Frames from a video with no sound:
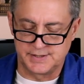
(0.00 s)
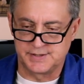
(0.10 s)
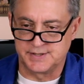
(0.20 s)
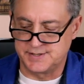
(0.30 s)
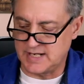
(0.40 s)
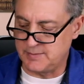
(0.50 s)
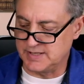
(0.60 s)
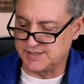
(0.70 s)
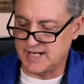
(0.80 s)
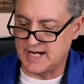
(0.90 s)
It's the same
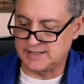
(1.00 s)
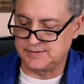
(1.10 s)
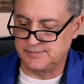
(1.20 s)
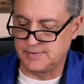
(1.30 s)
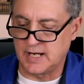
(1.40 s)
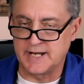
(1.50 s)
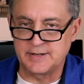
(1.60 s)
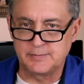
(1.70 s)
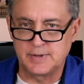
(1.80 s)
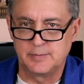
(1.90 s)
exact
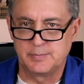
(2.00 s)
item,